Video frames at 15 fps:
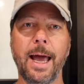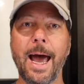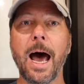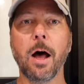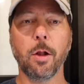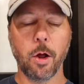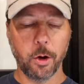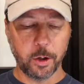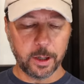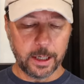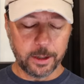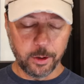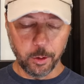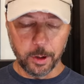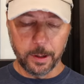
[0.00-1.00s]
how long could I
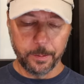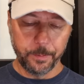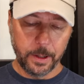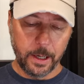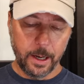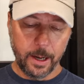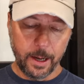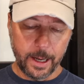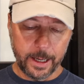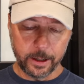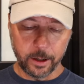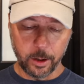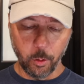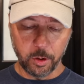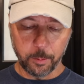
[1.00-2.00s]
do it? I
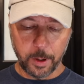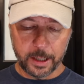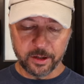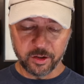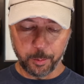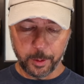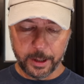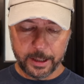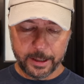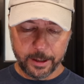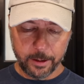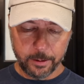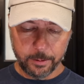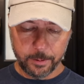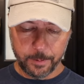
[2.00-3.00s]
can go into my display
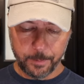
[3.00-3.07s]
here